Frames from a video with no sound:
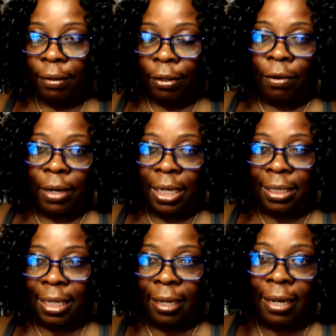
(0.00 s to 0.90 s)
And they
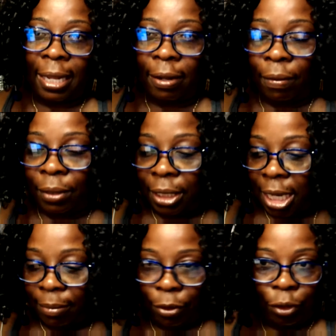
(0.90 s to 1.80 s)
say that the only
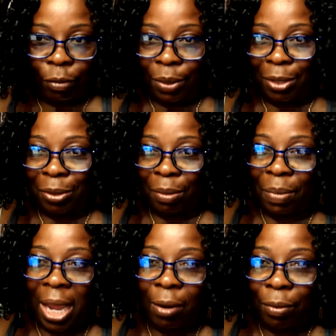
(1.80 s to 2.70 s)
time you should be looking
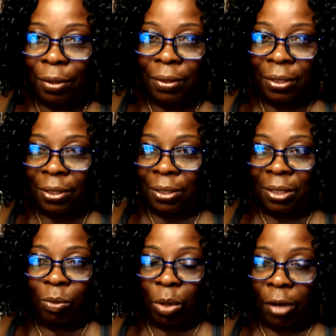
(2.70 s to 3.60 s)
backwards is to
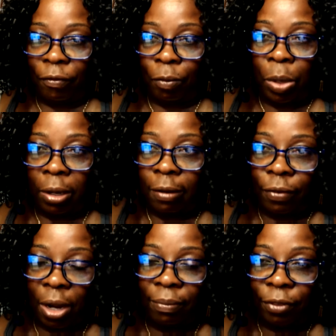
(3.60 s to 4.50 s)
see where
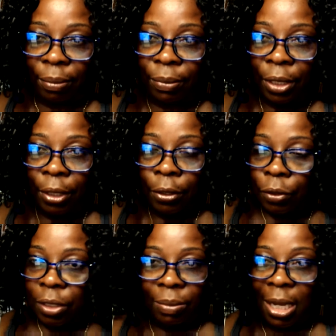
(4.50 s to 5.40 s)
you've come from.
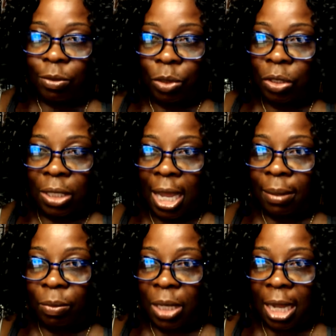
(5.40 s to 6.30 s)
So sometimes we just
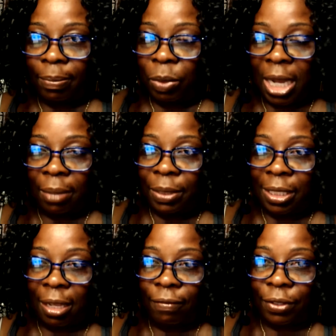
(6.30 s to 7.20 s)
gotta be
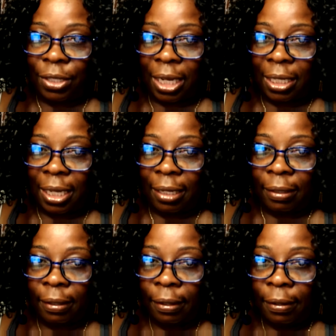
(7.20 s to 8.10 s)
selfish like that.
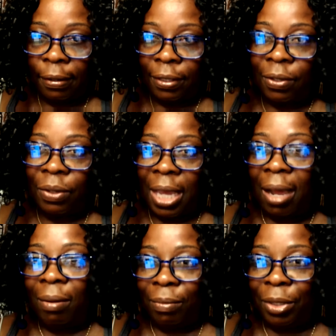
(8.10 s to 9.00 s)
So
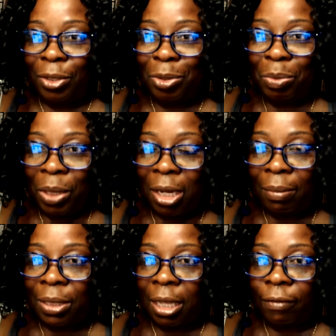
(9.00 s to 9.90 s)
yeah, we do
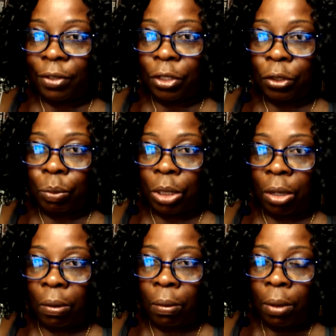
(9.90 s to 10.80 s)
become selfish as we
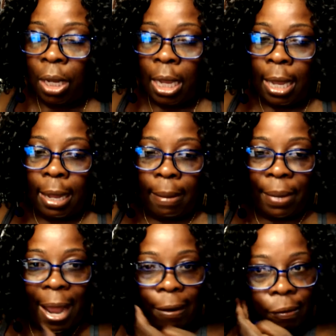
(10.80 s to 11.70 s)
go,
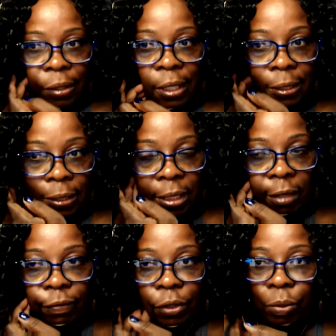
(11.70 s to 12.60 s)
but I don't think it's a
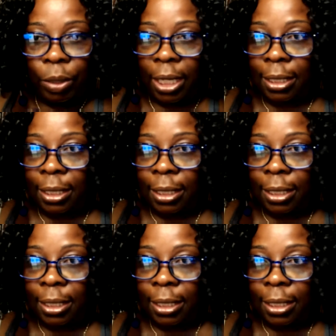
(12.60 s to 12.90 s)
selfish way in